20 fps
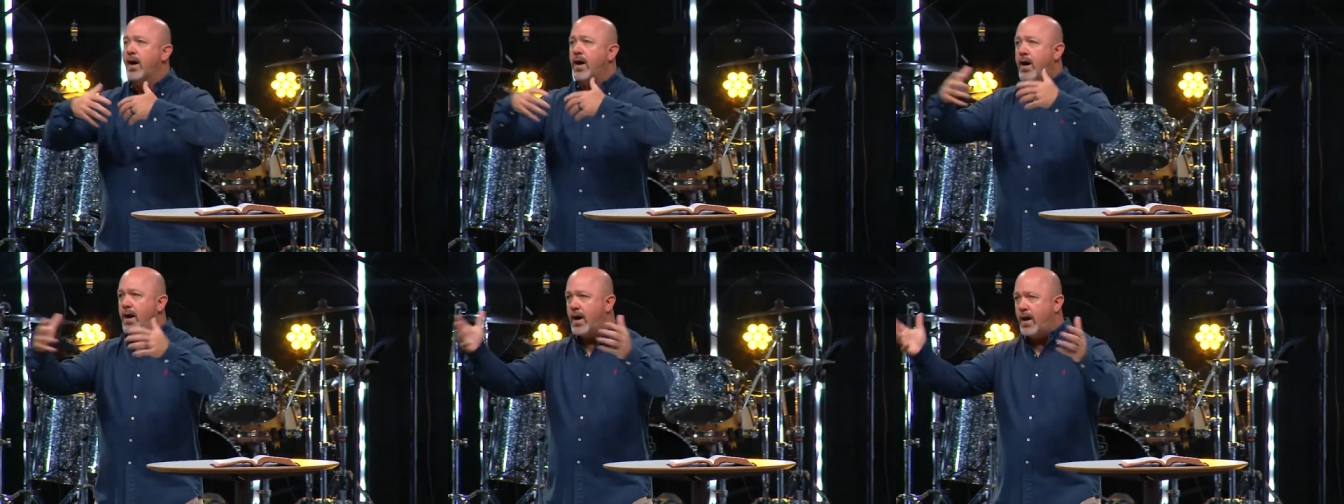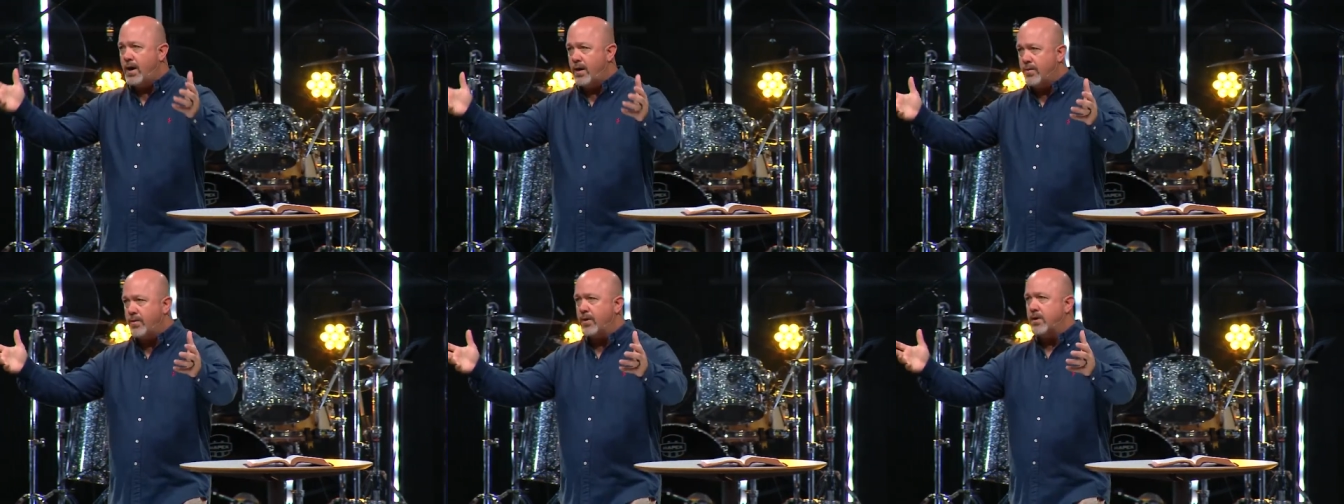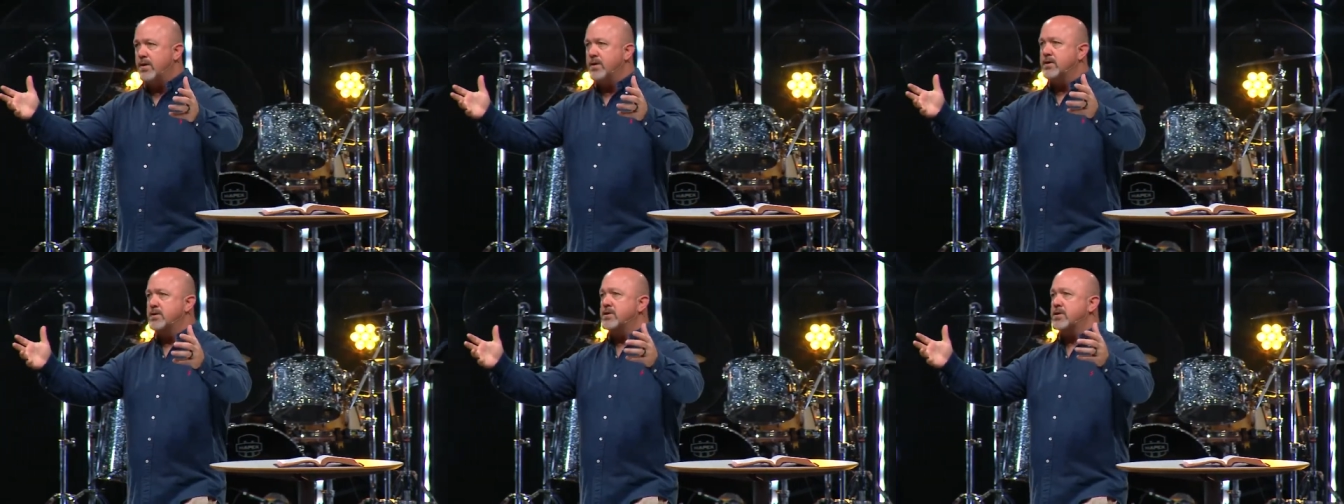
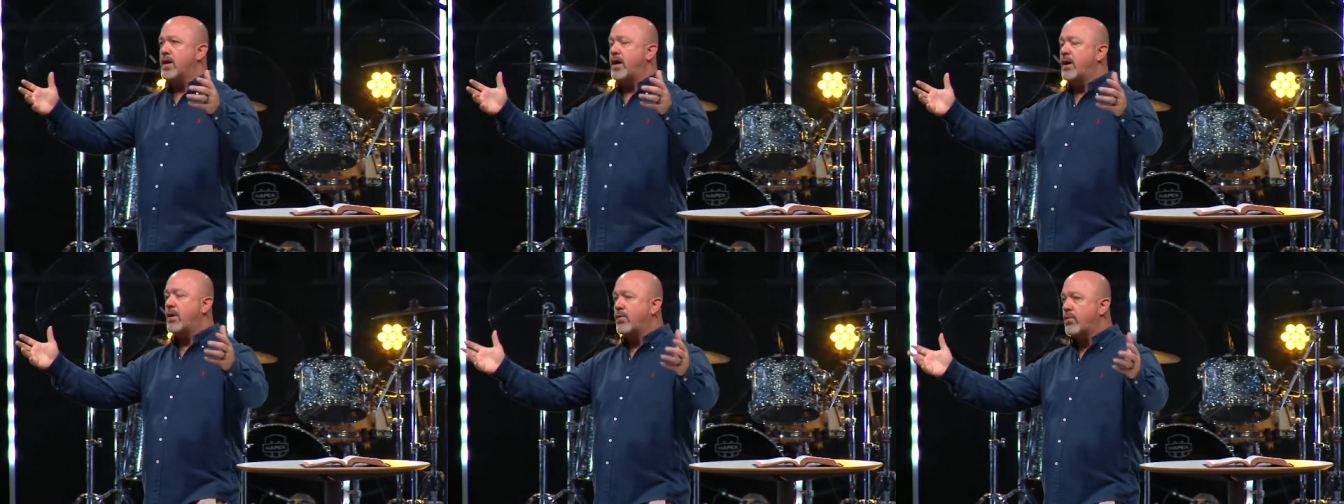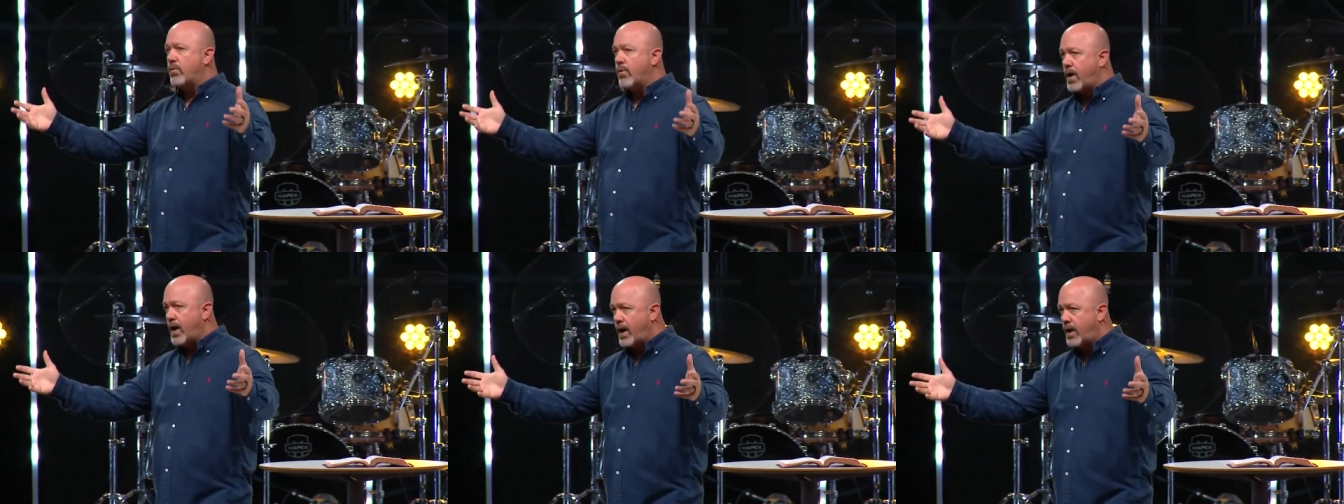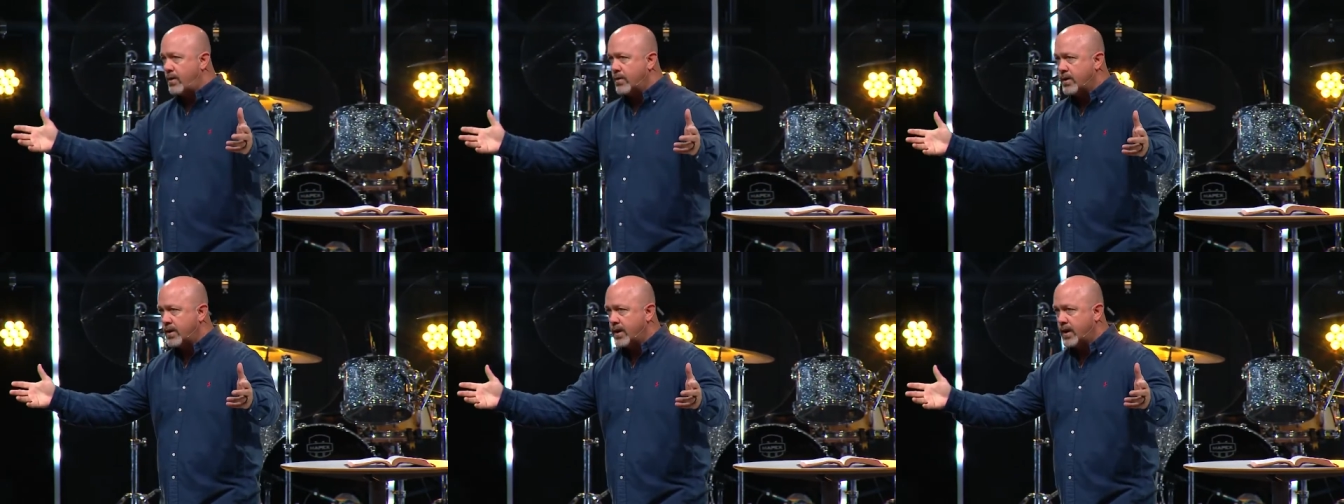others
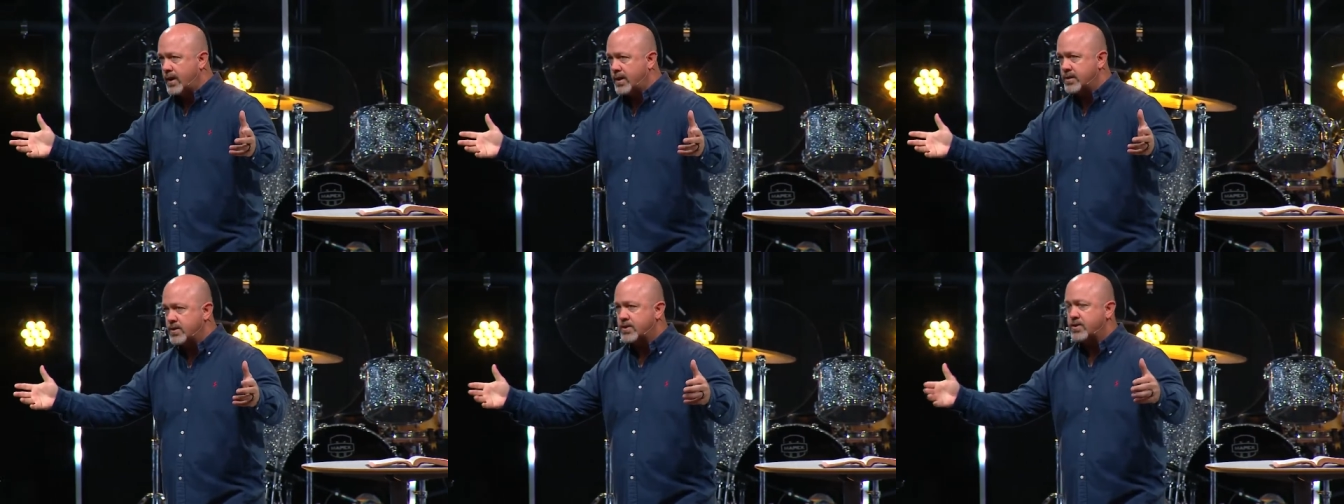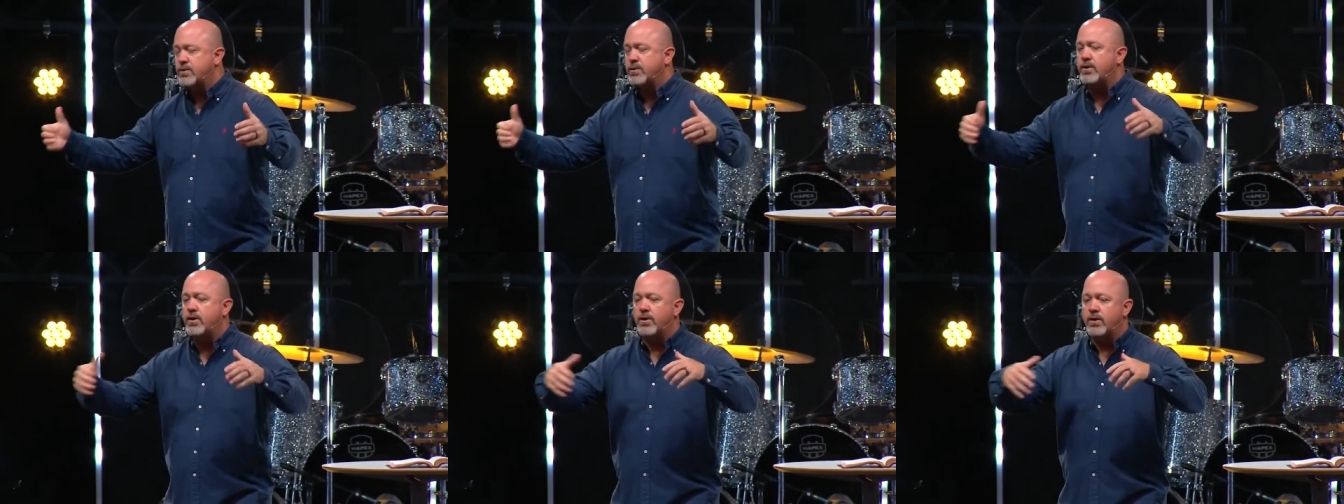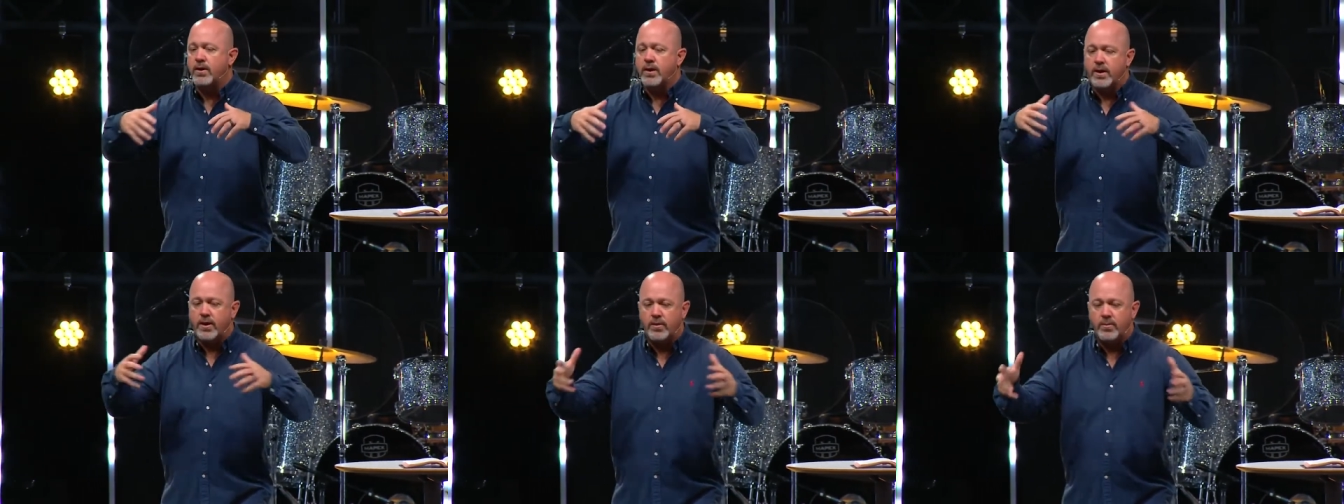around us who
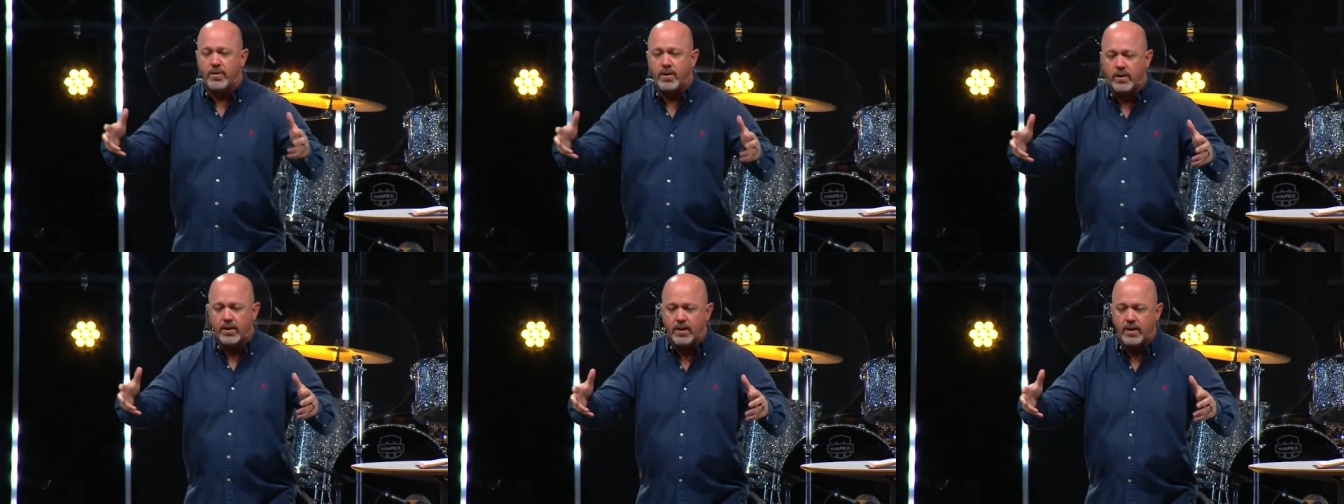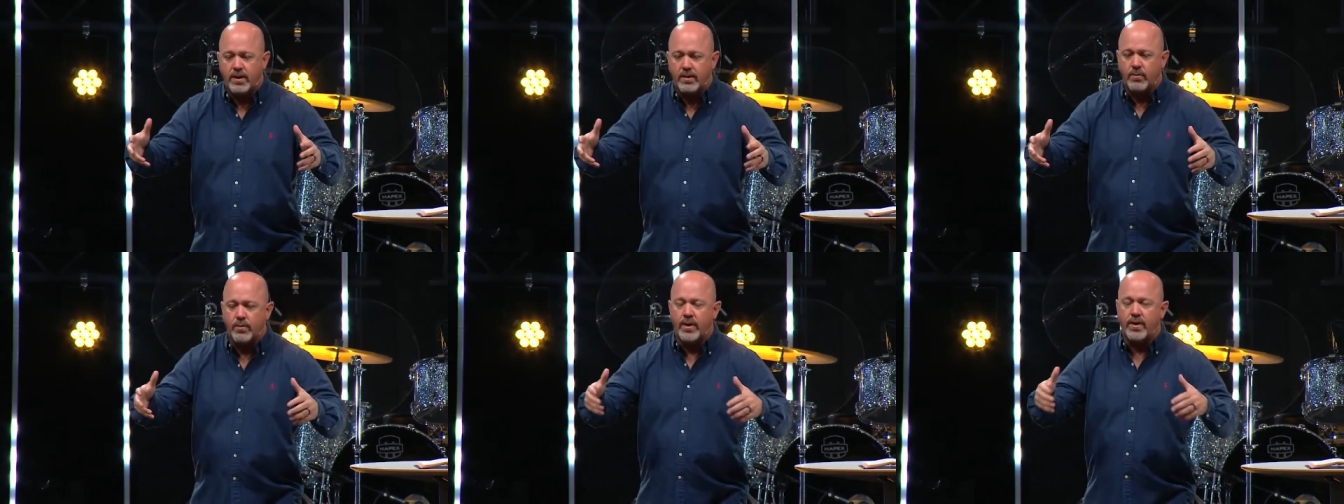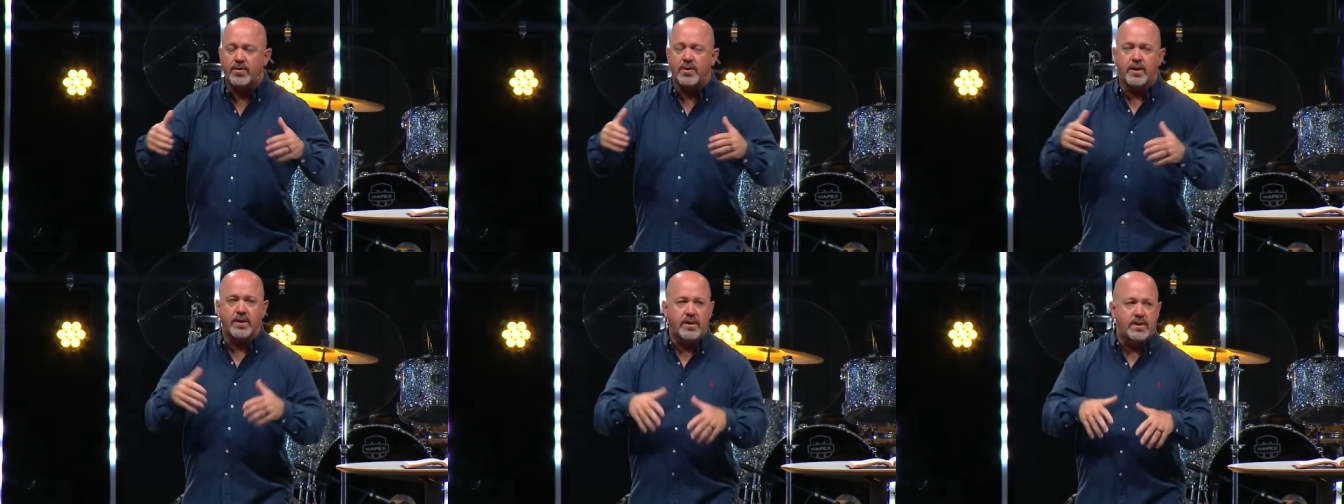you're in community
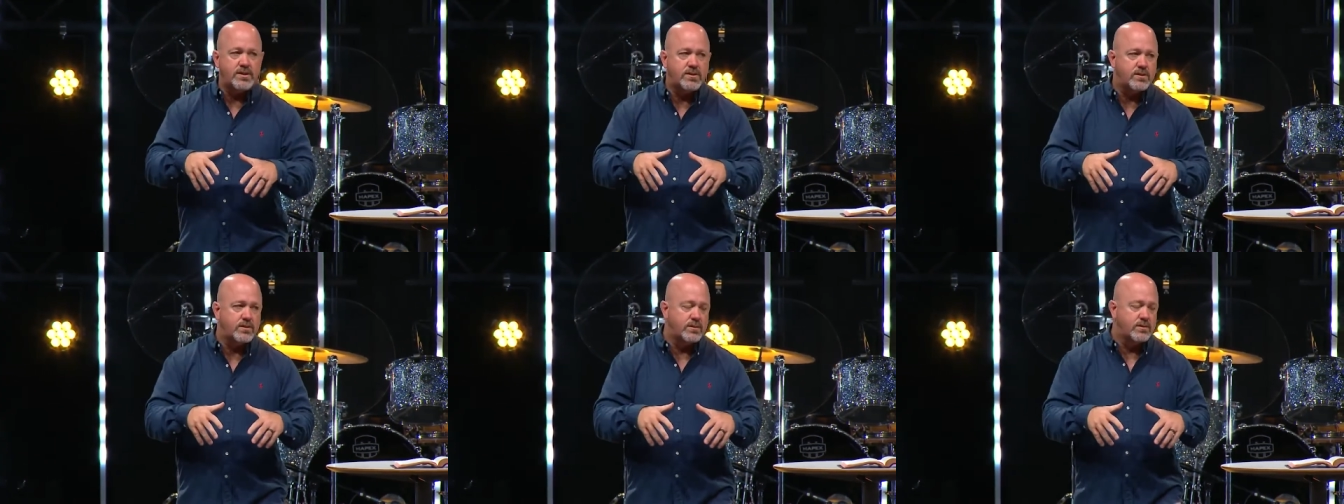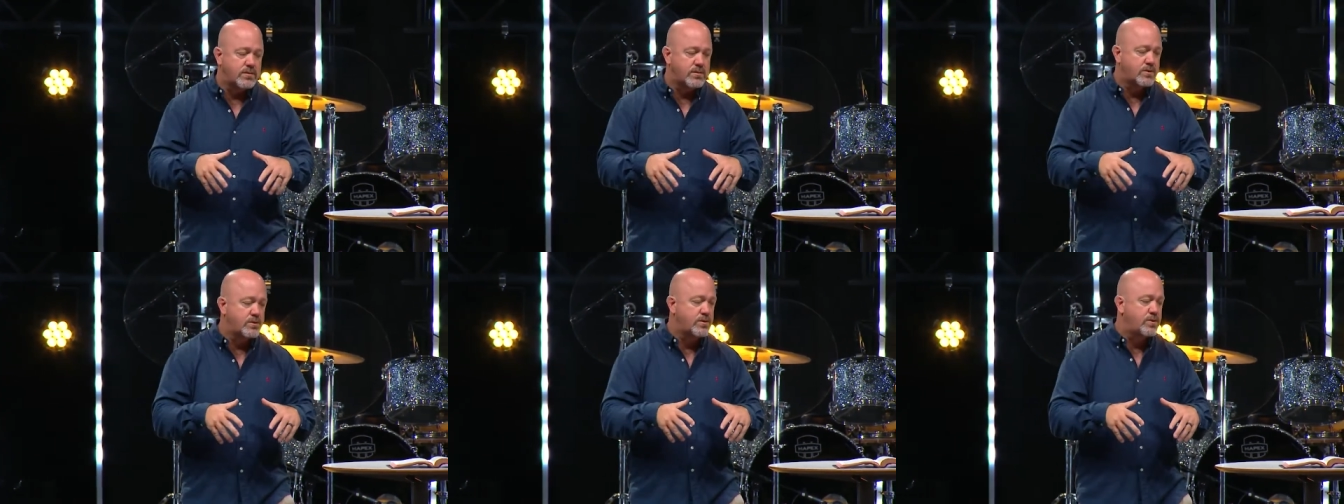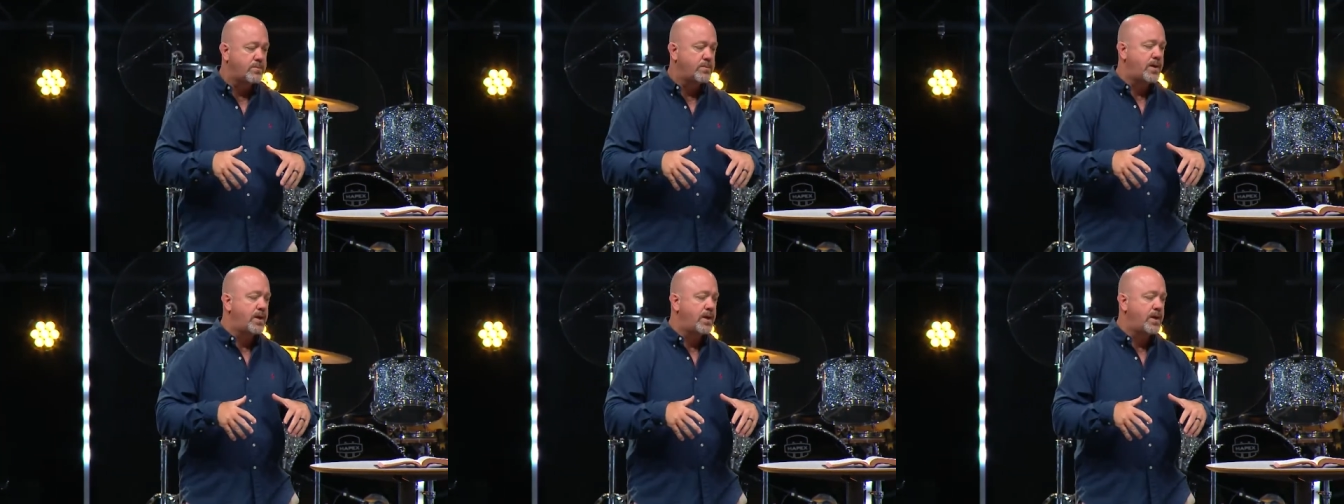with, at least on social